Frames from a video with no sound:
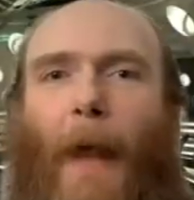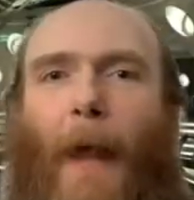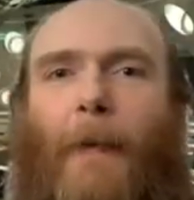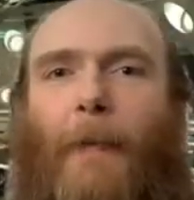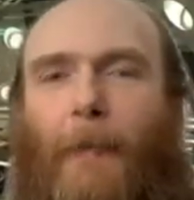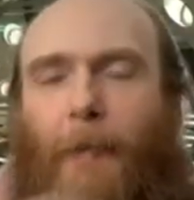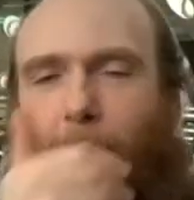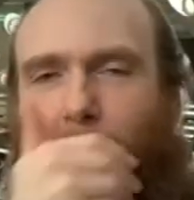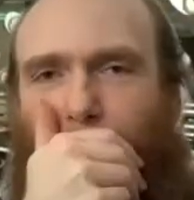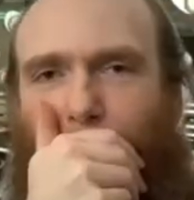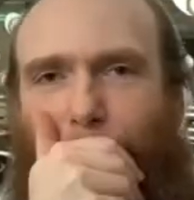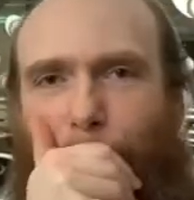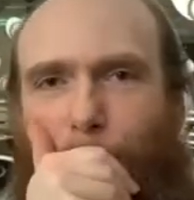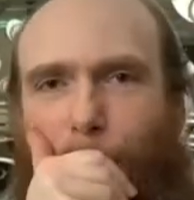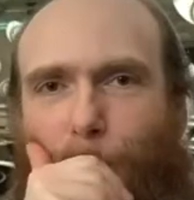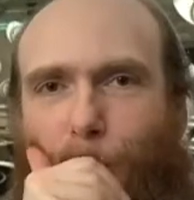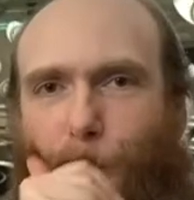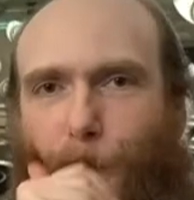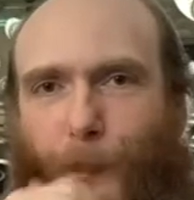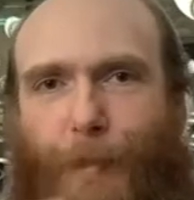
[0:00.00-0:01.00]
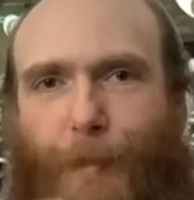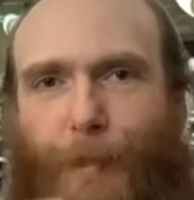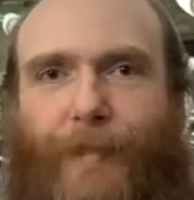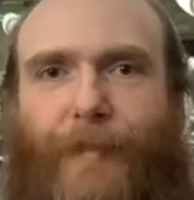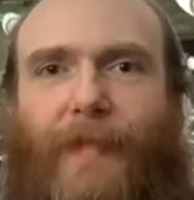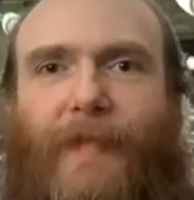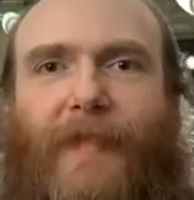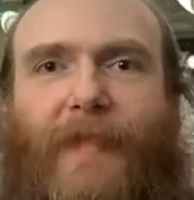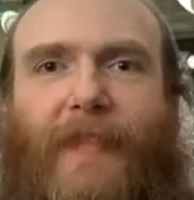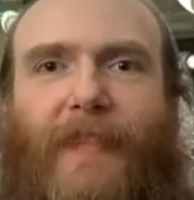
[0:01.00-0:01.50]

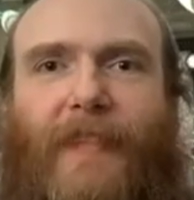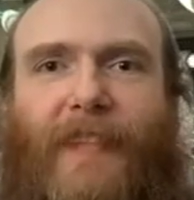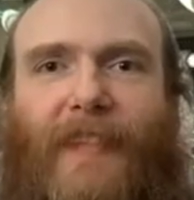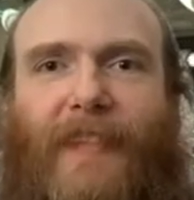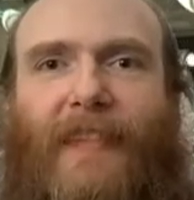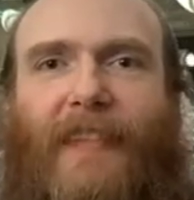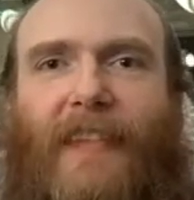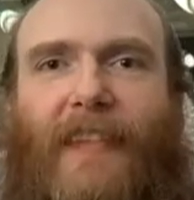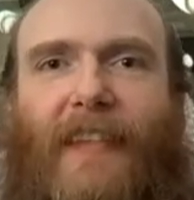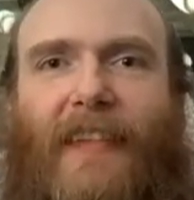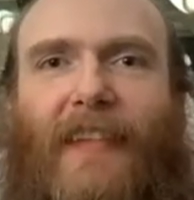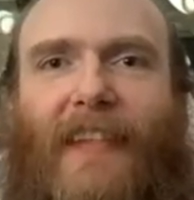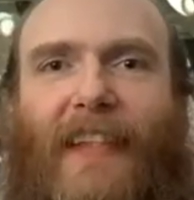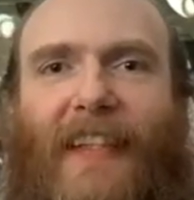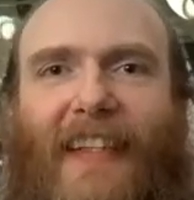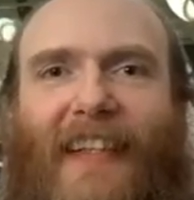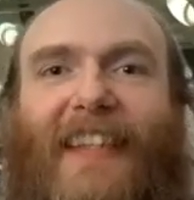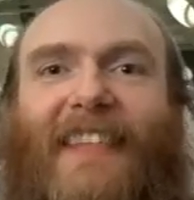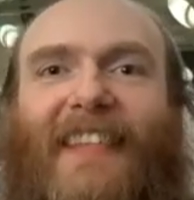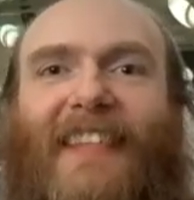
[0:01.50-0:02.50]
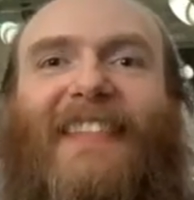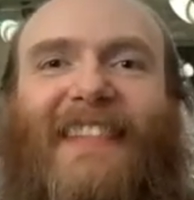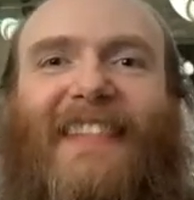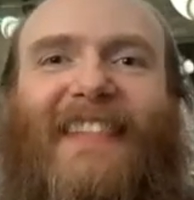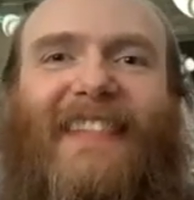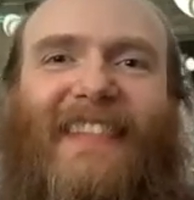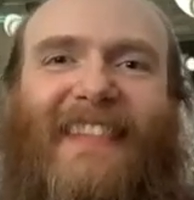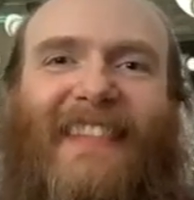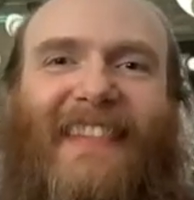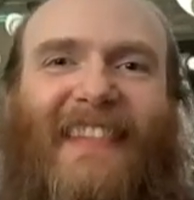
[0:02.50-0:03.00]

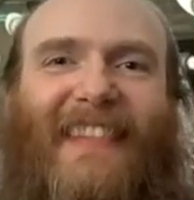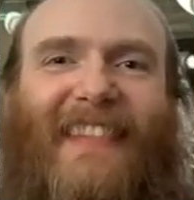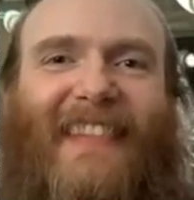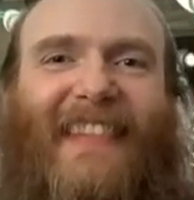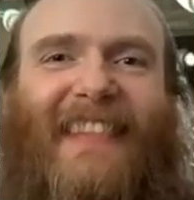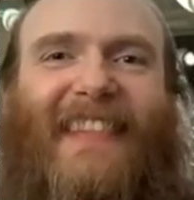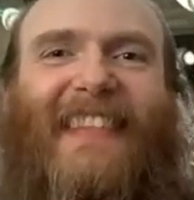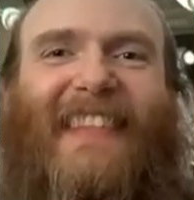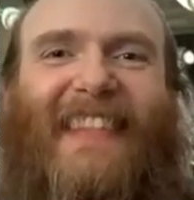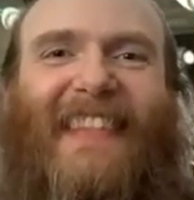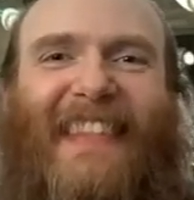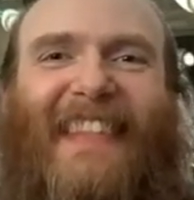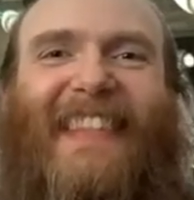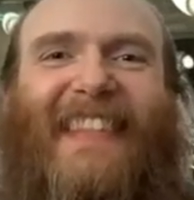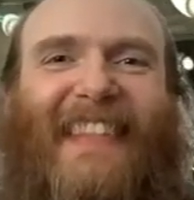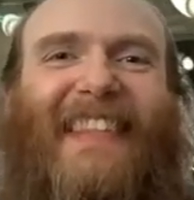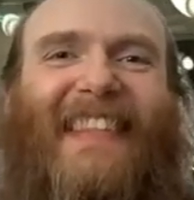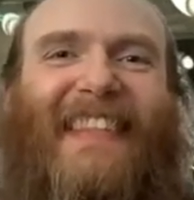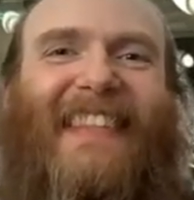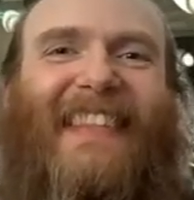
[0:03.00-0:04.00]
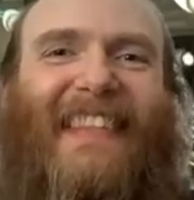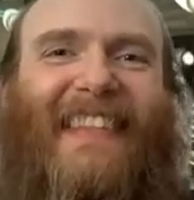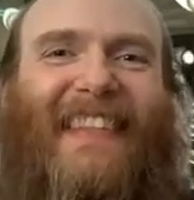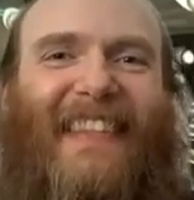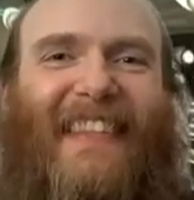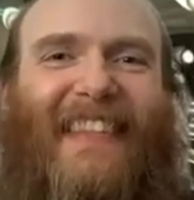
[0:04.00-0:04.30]
(not speaking)